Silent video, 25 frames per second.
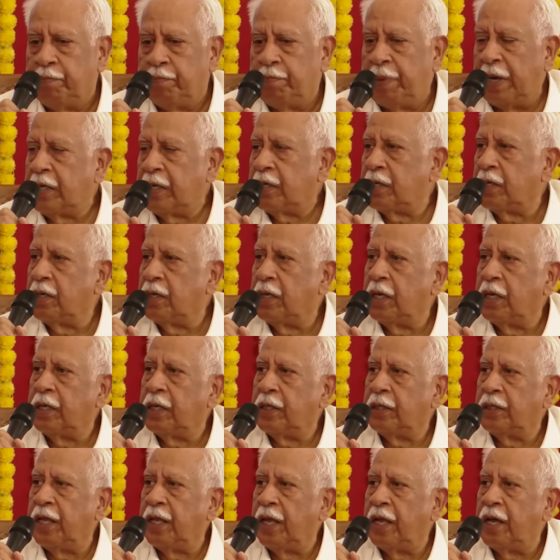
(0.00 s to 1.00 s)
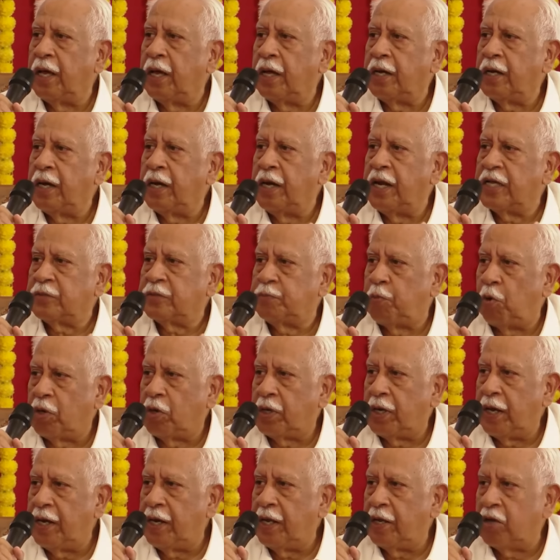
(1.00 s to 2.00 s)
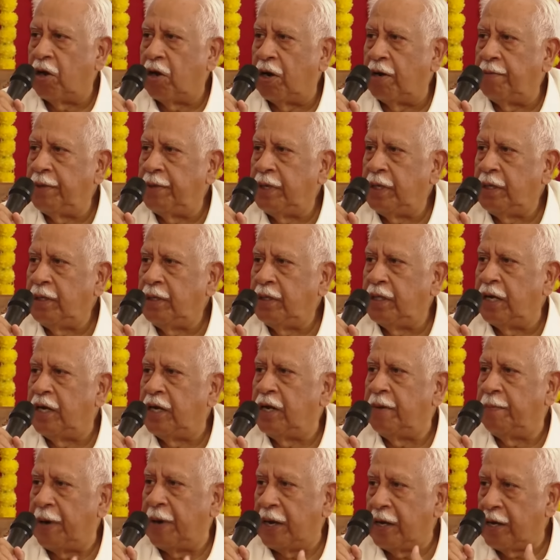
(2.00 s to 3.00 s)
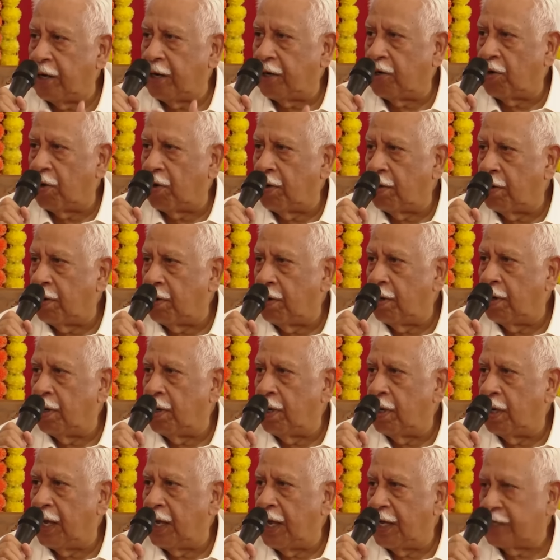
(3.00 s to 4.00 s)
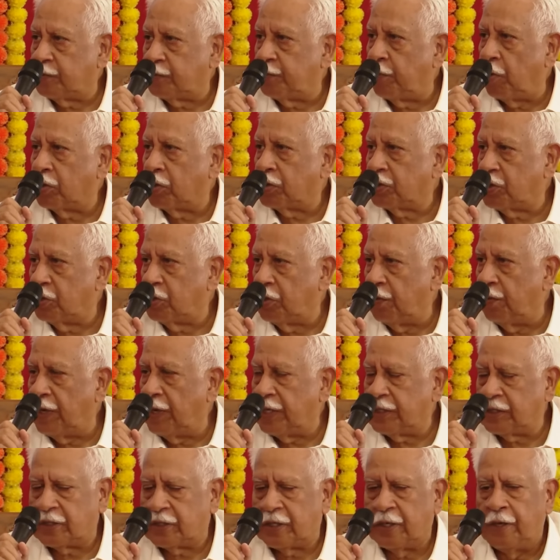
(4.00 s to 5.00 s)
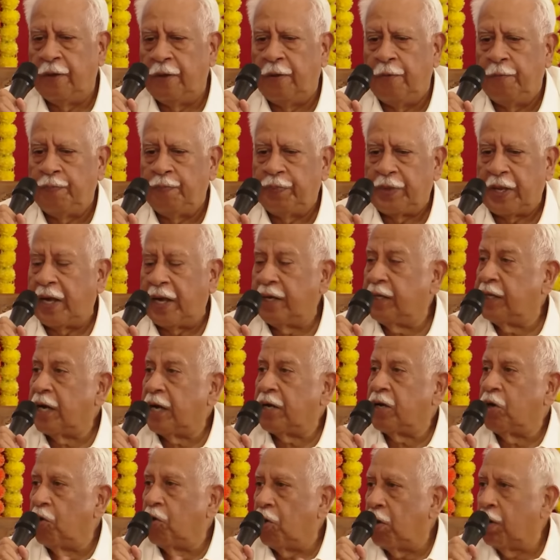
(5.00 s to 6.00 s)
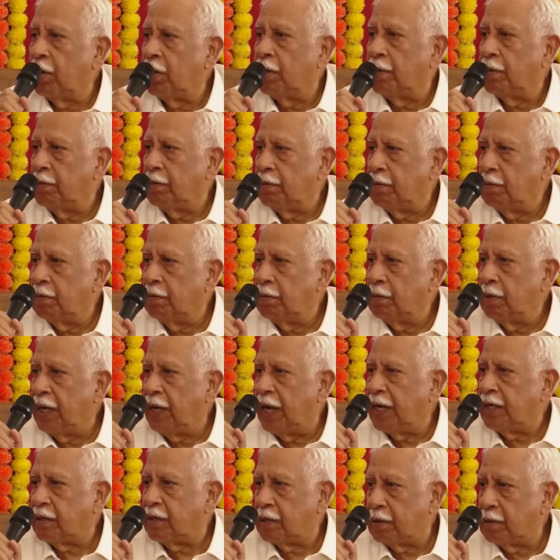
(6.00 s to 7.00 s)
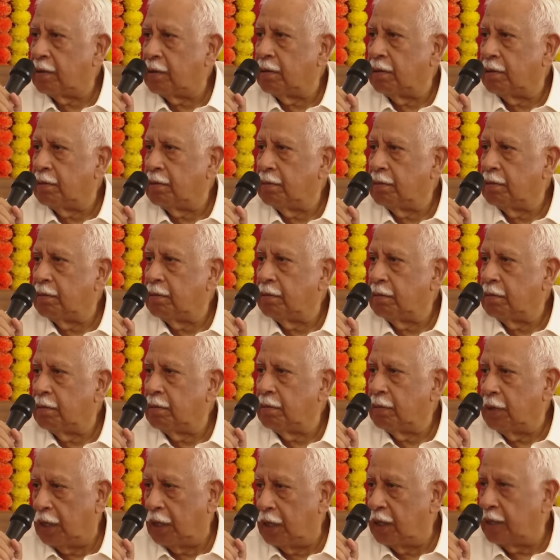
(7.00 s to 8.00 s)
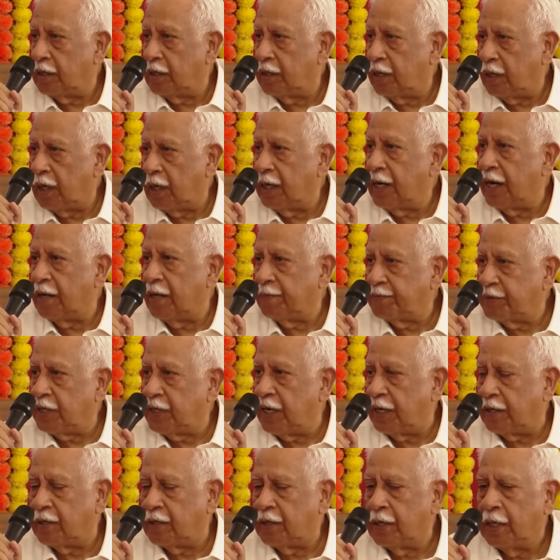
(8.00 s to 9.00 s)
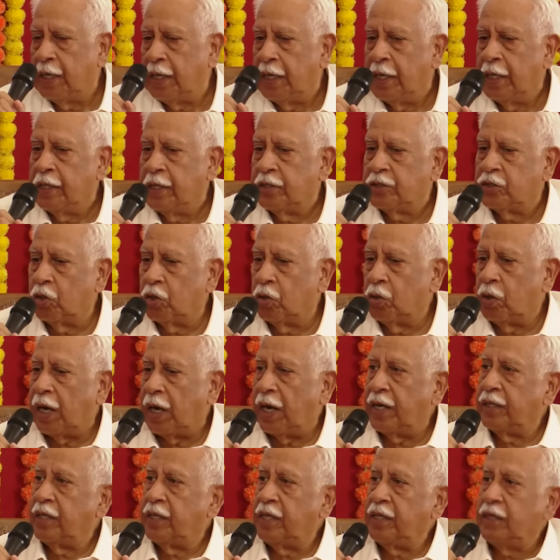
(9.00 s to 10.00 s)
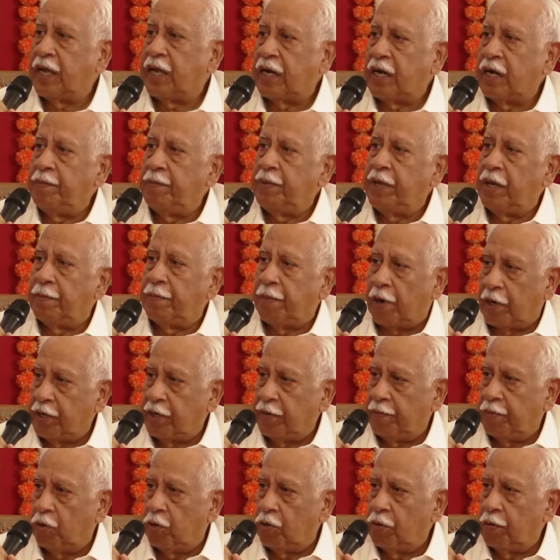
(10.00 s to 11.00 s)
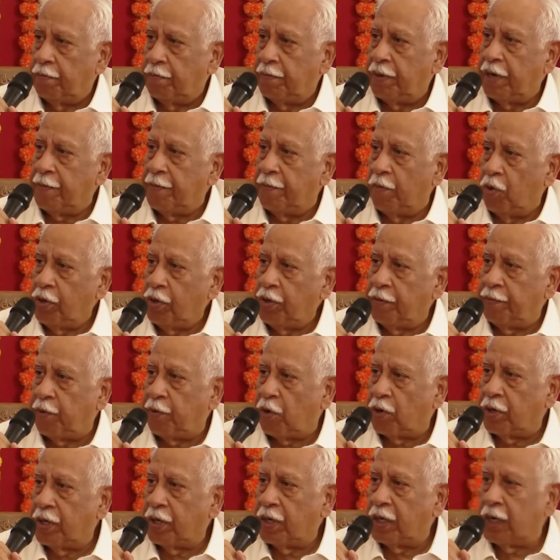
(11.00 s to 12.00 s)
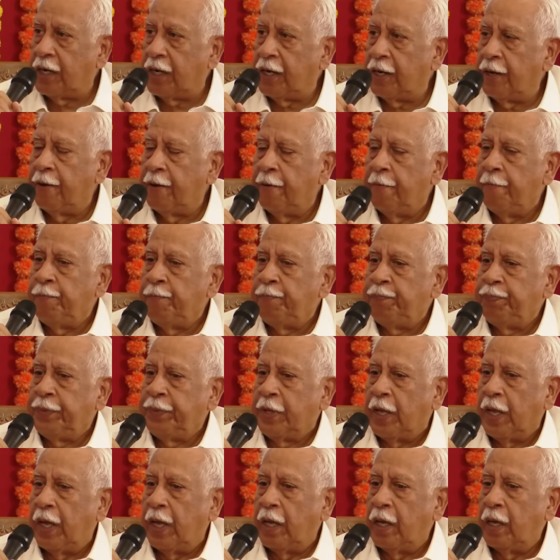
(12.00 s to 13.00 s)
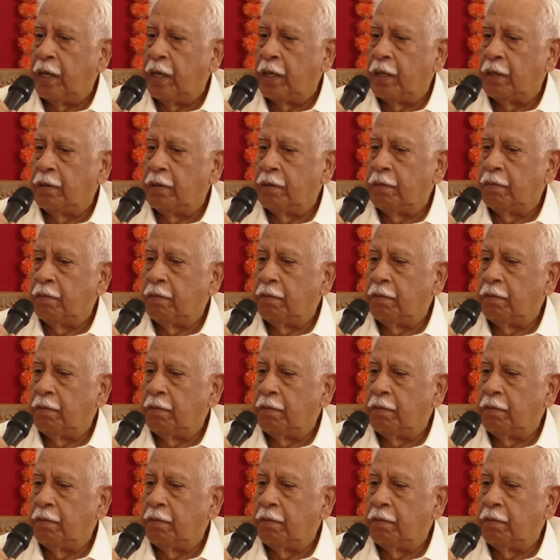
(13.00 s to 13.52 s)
but they are an export-led economy. They're dependent on exports to the West, and that will all get hurt. It will get upset. So I think that will be a body blow. But more importantly, a